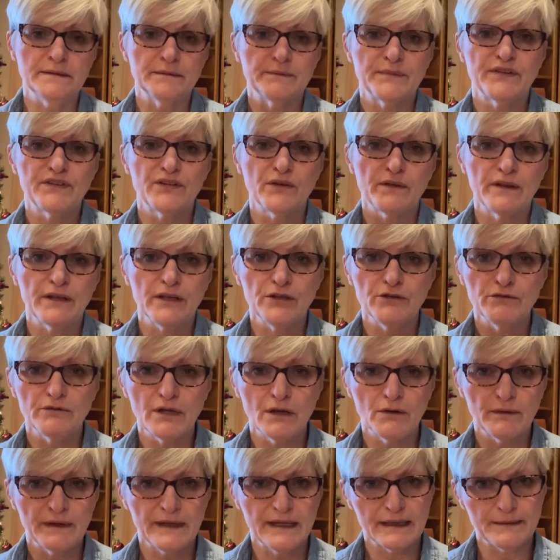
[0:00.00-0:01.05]
so that you
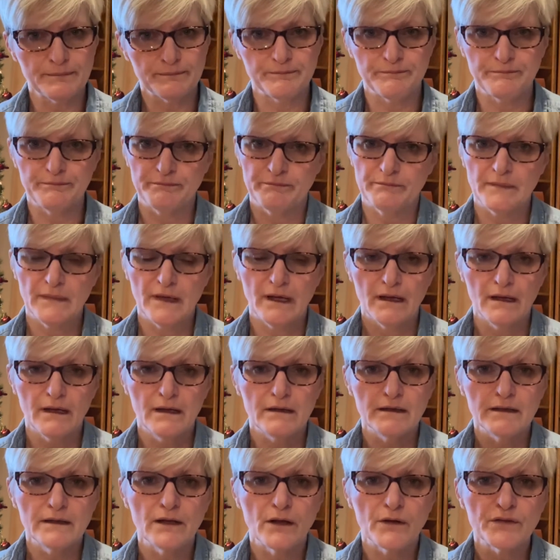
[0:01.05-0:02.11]
don't get
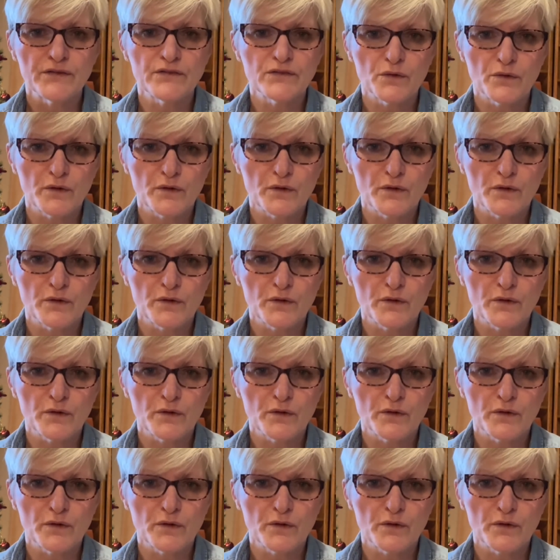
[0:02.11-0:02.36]
you know, sort